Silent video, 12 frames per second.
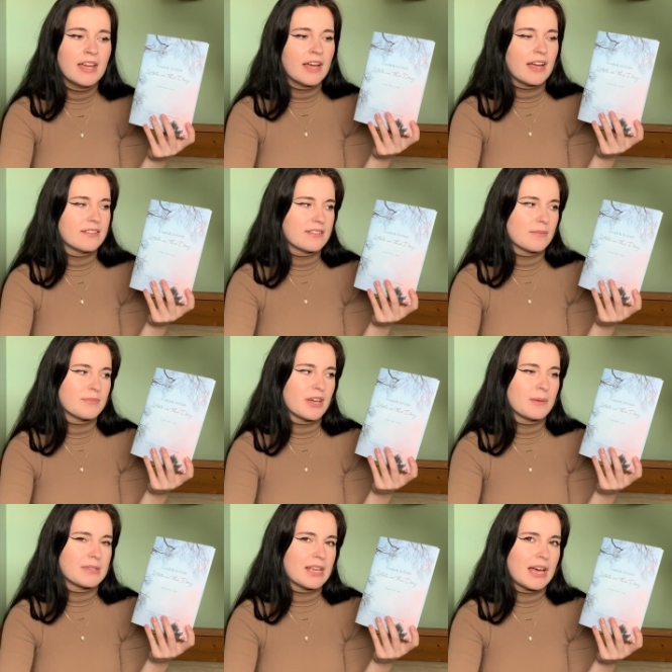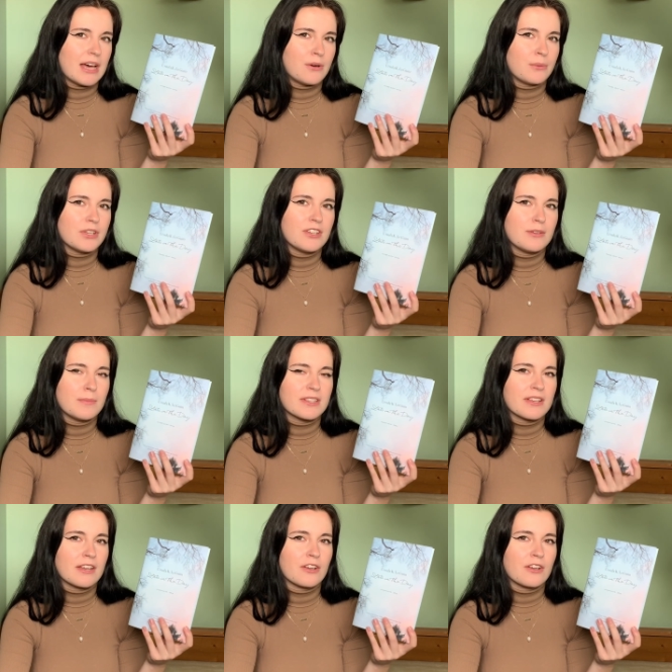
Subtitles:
and sometimes how humans can